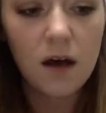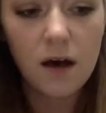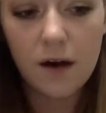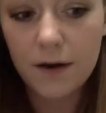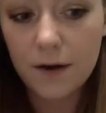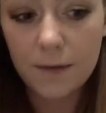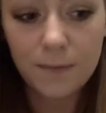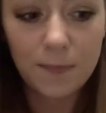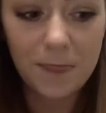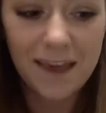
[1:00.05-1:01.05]

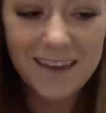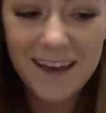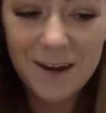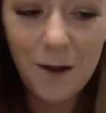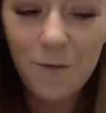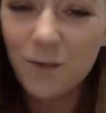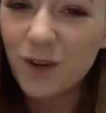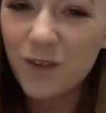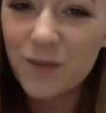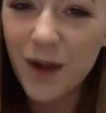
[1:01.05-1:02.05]
I think I know from
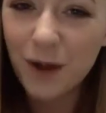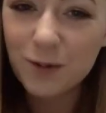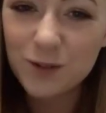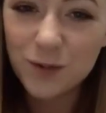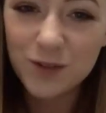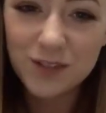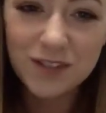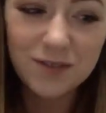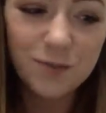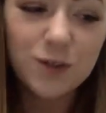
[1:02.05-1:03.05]
your feedback which one
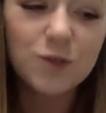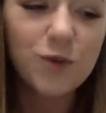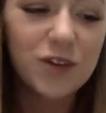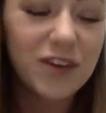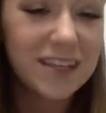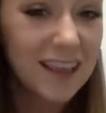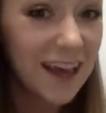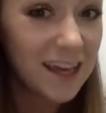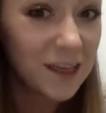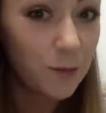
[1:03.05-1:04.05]
you guys liked the